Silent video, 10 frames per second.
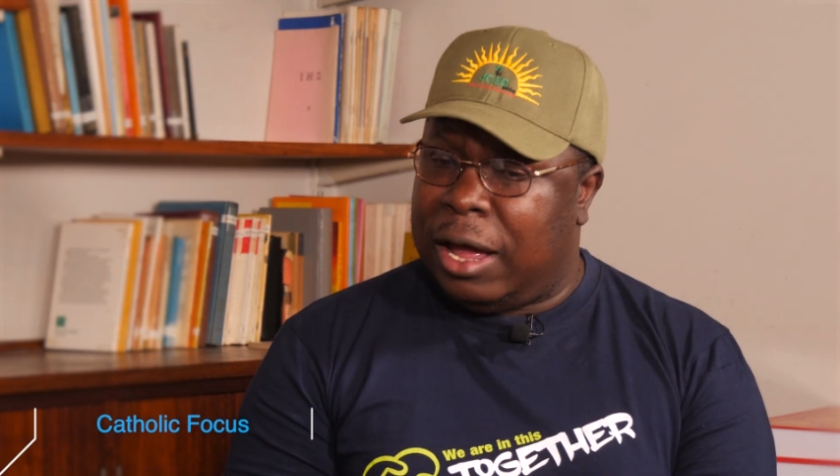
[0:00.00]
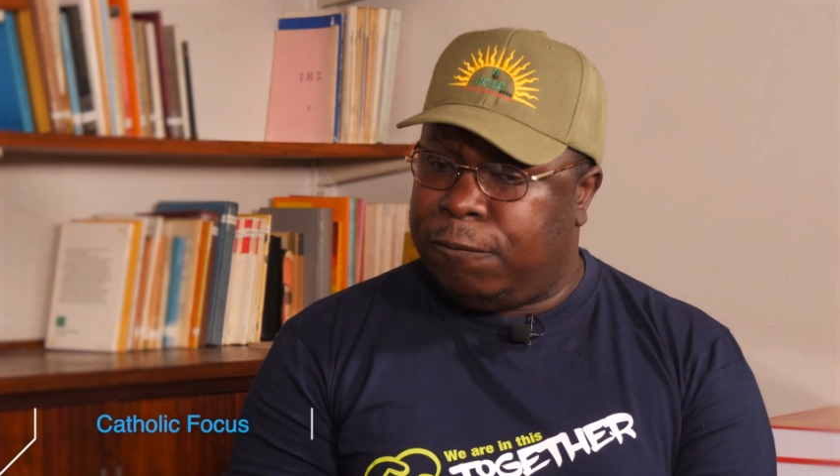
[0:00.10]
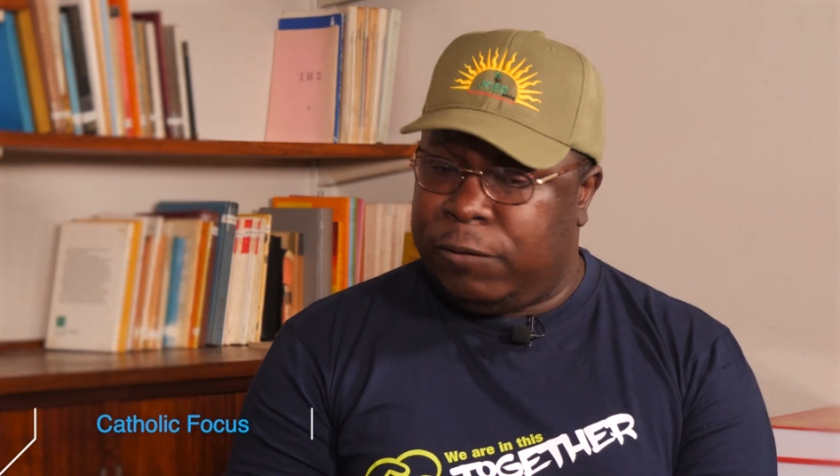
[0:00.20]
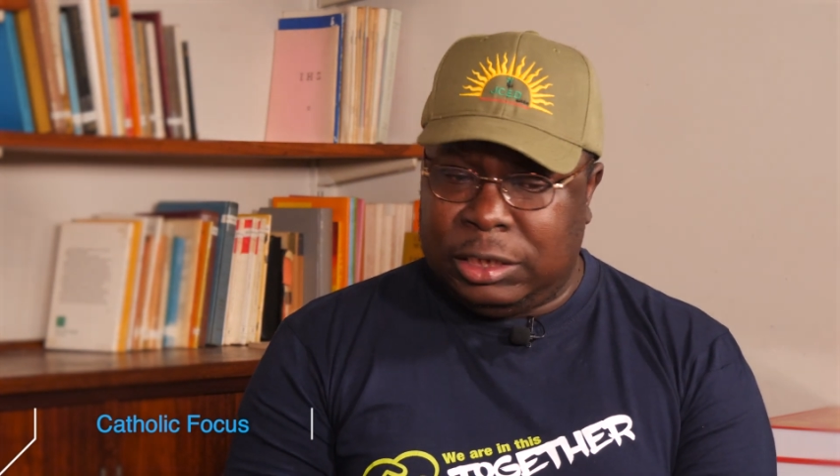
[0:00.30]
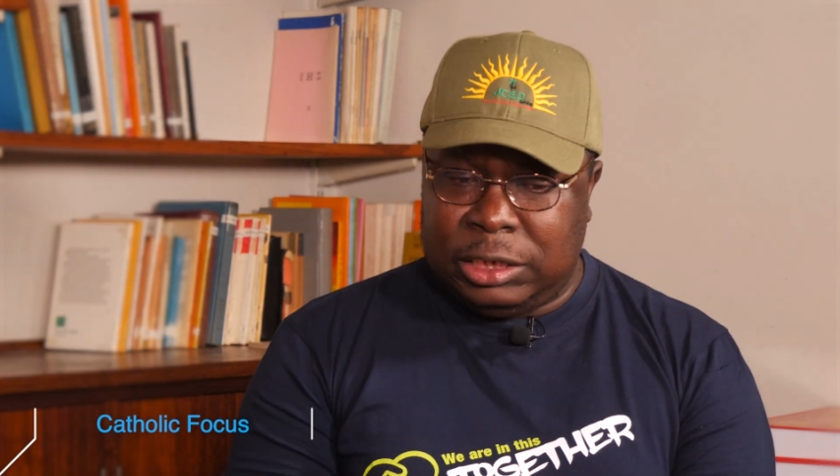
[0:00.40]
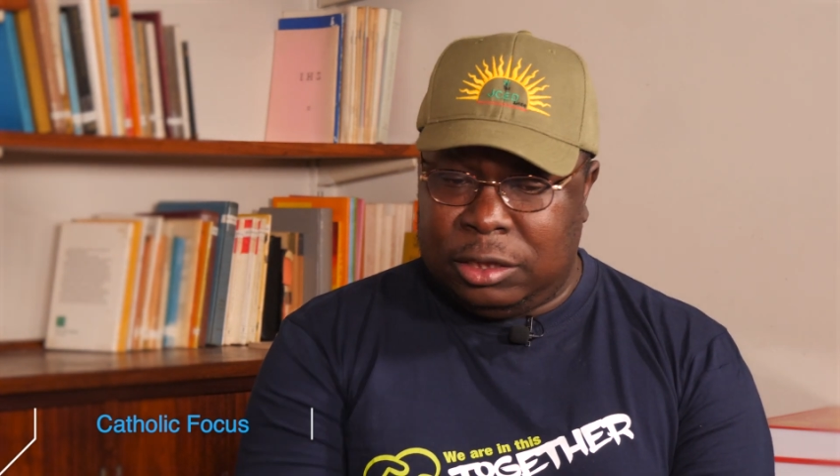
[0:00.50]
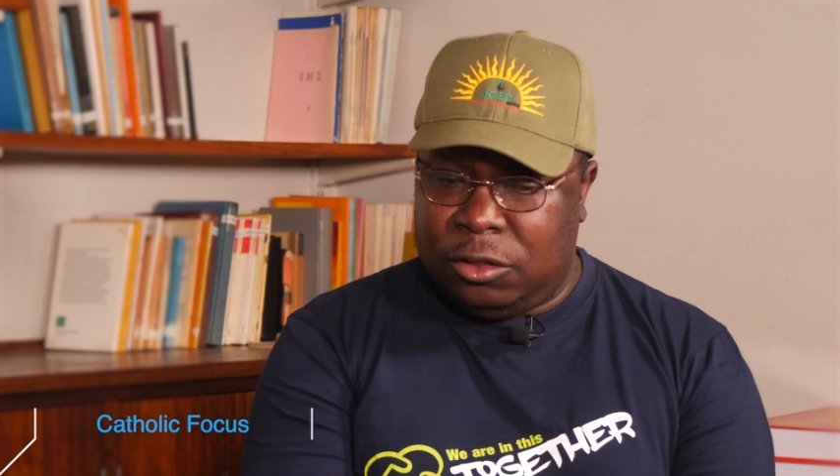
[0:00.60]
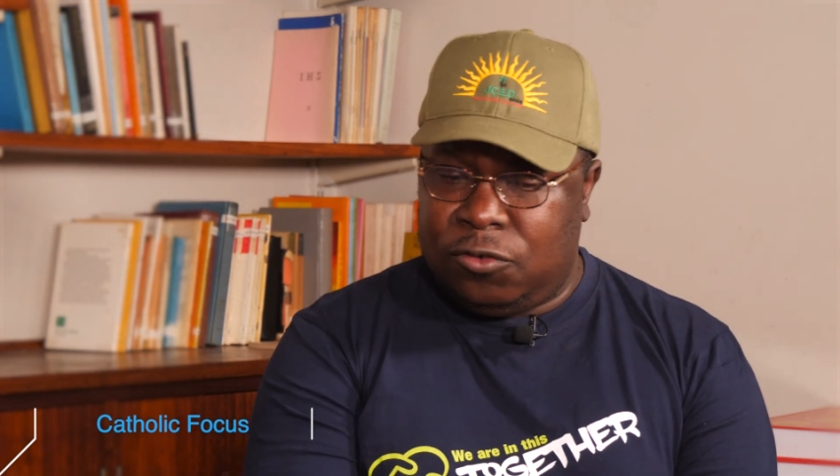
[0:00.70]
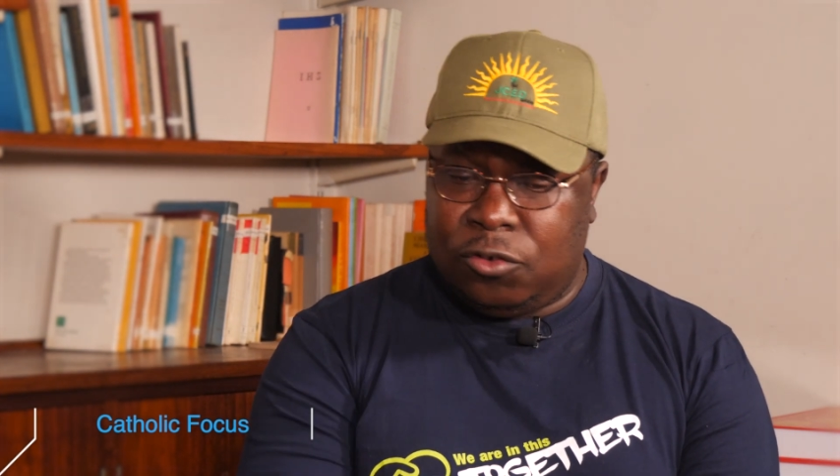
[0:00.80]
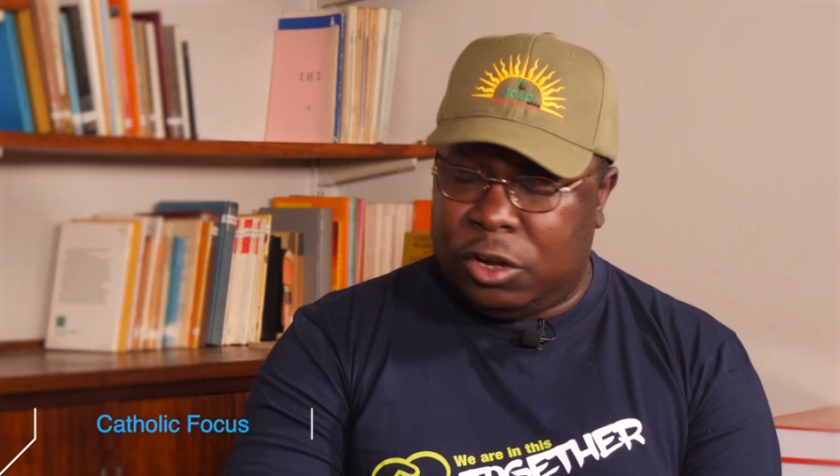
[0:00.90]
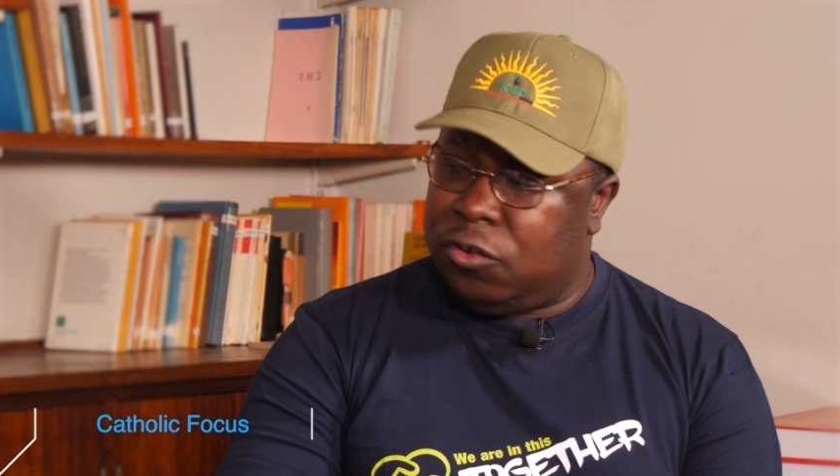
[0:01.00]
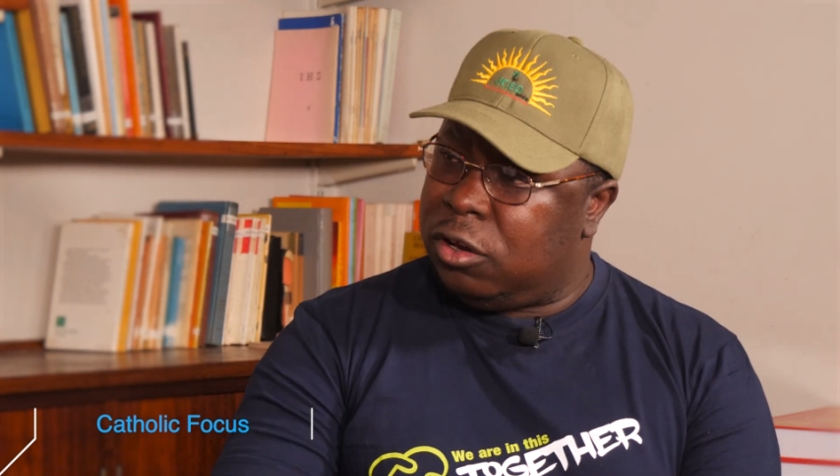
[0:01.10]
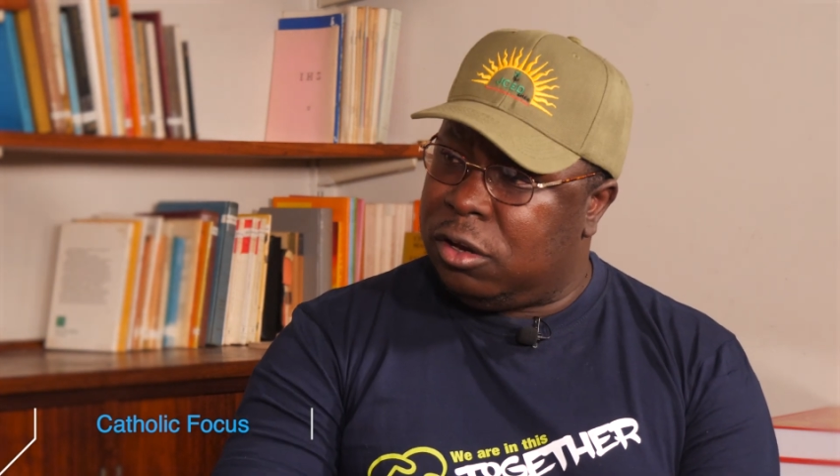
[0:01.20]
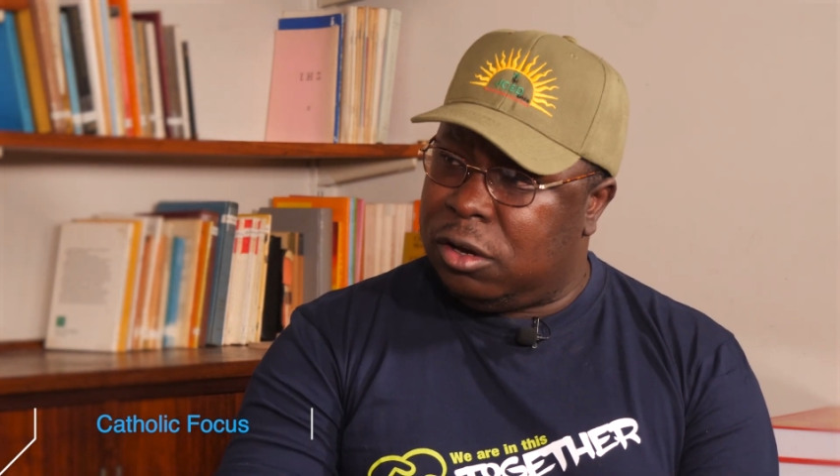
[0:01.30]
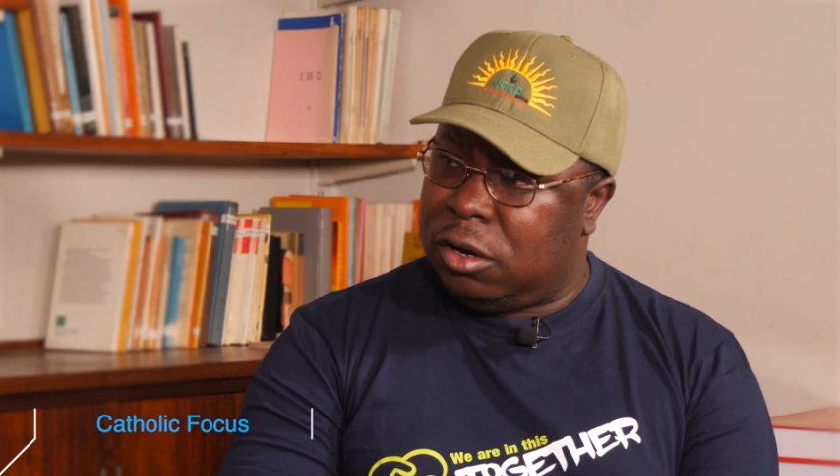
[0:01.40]
affecting this
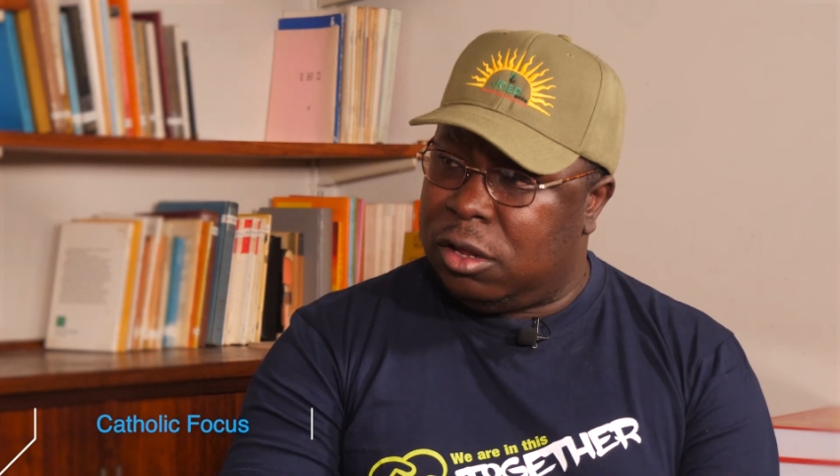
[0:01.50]
region.